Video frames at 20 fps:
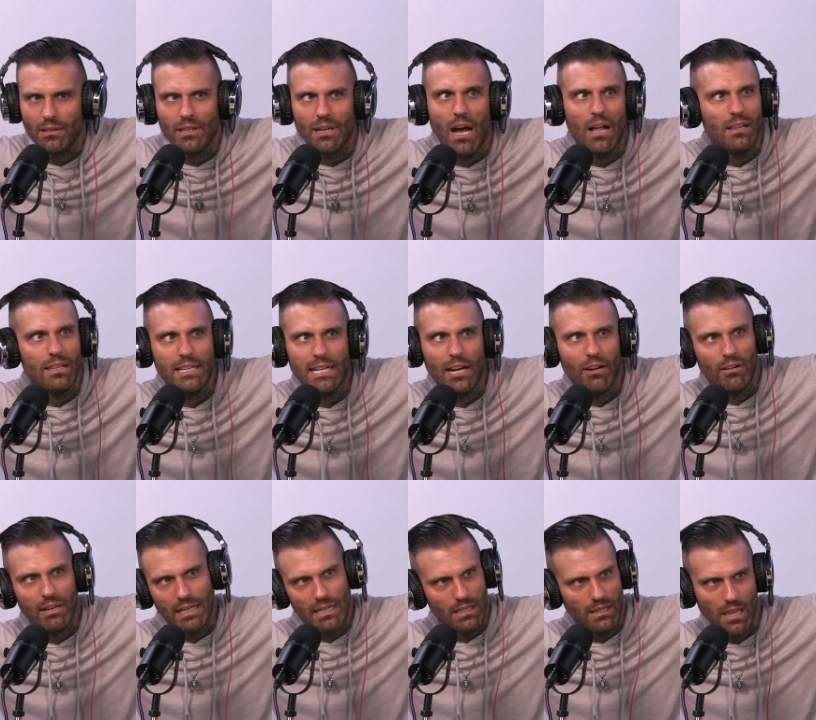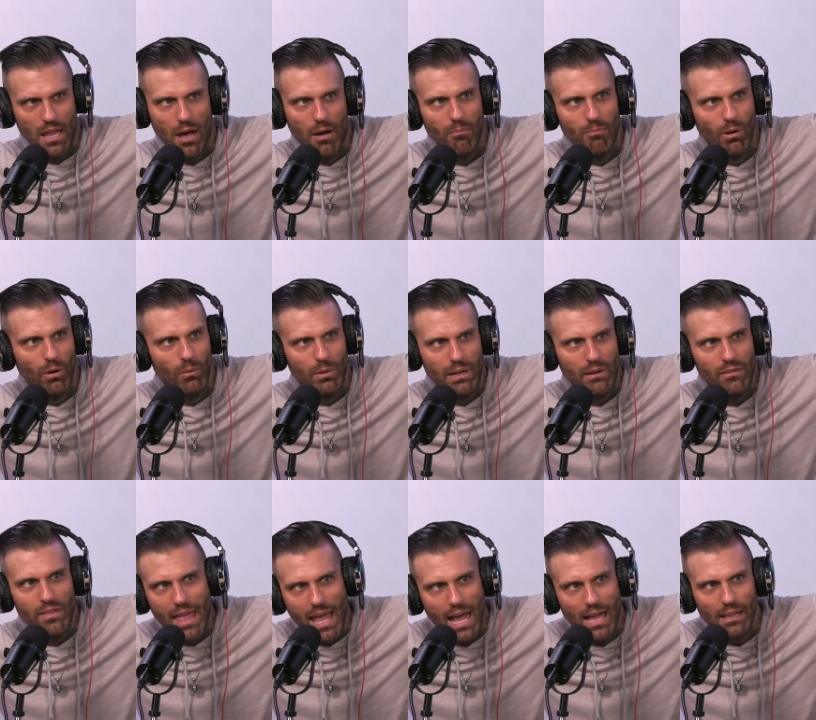culinary club or
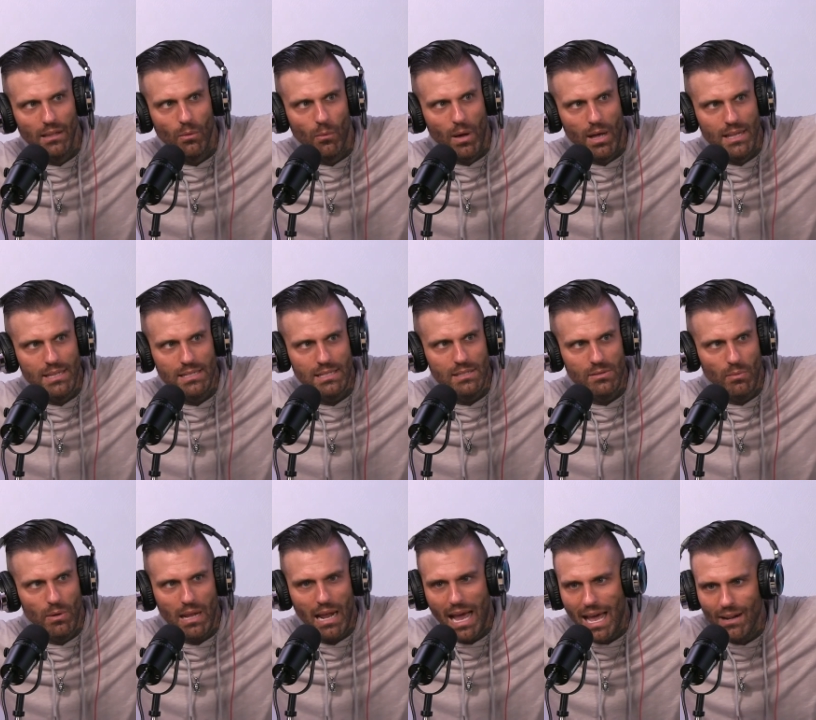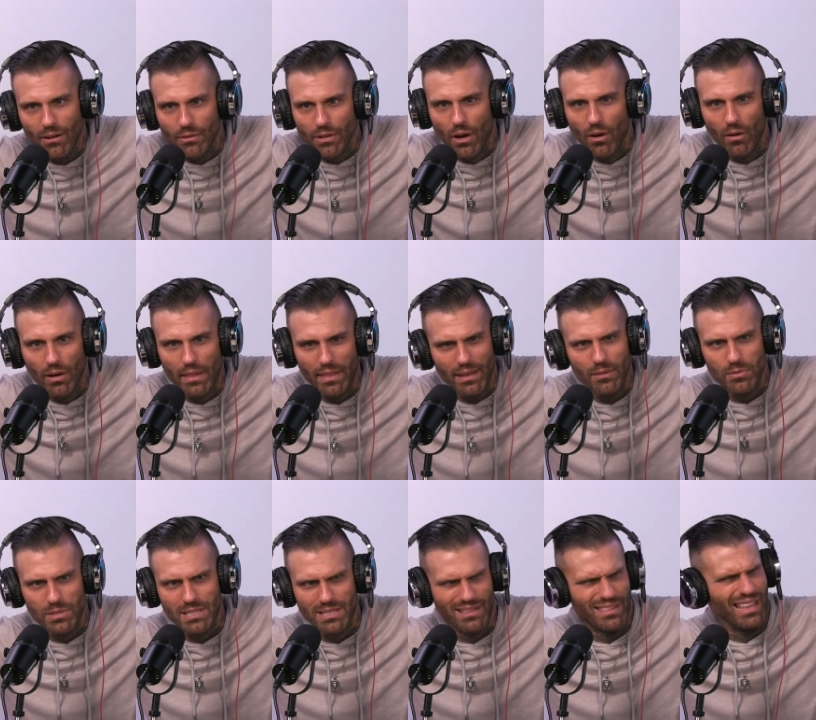whatever the hell it was. I don't know. I think it
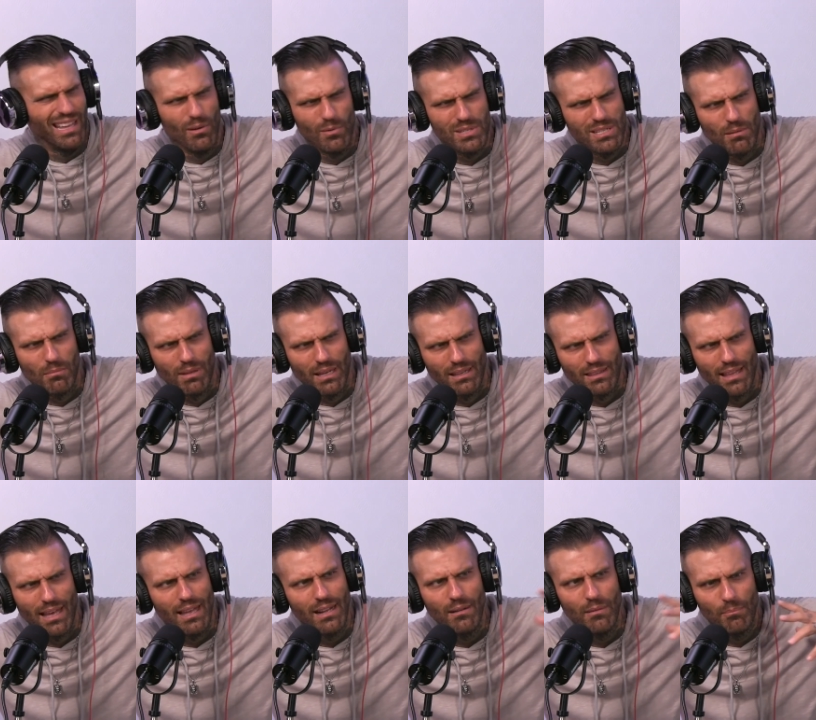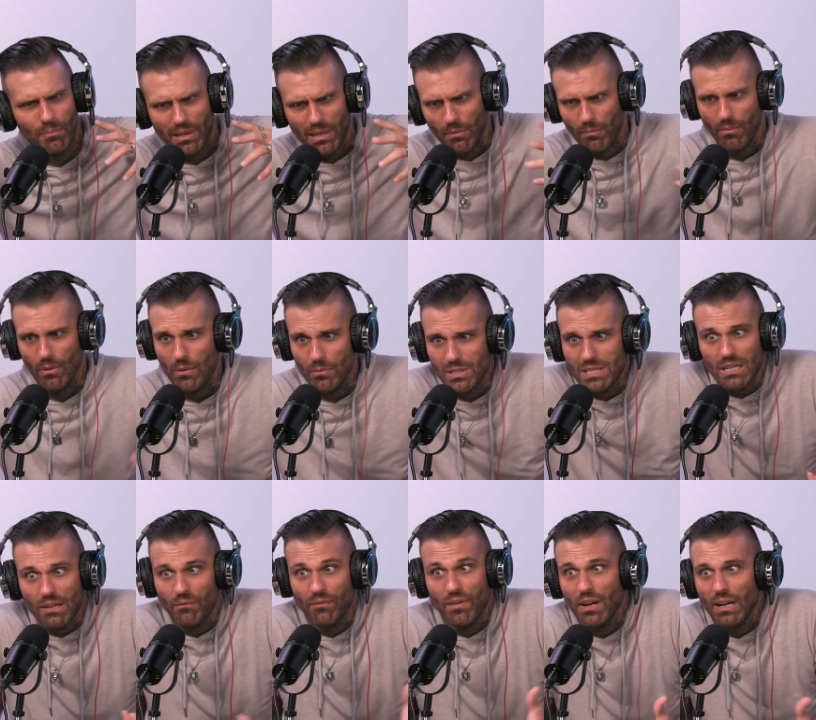was something like that. But it was
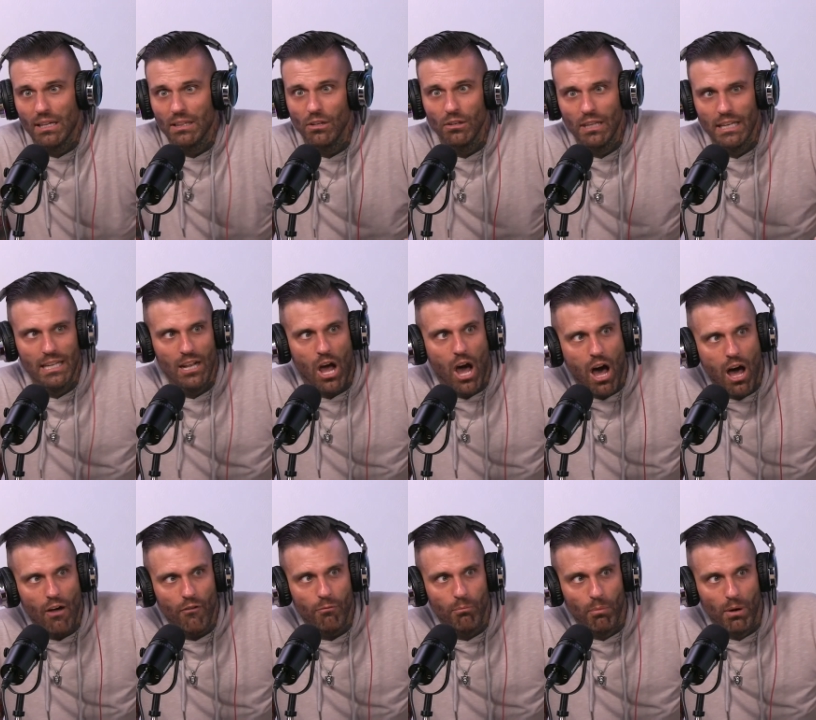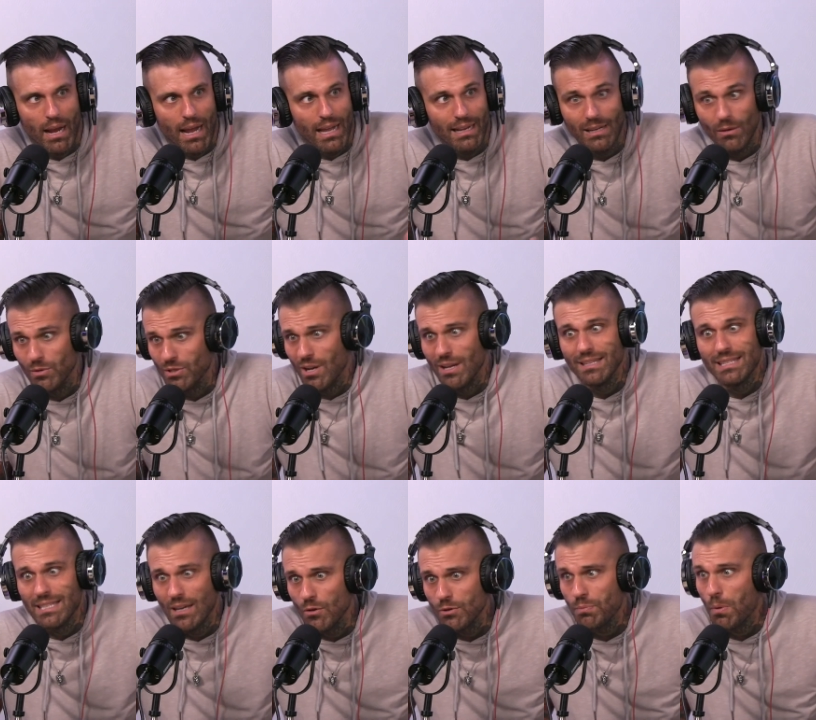very clearly an off-brand. It was on
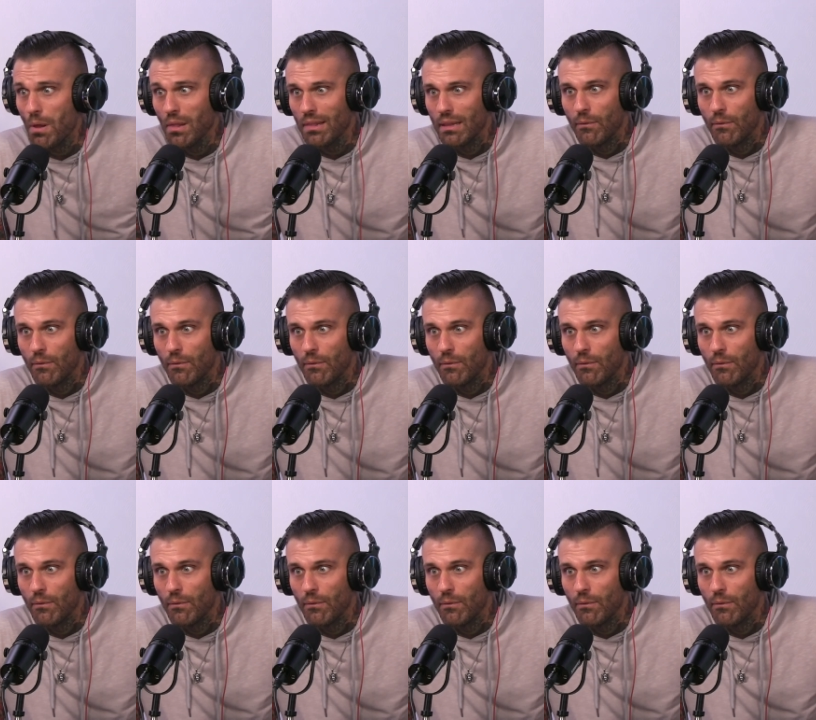sale. It was probably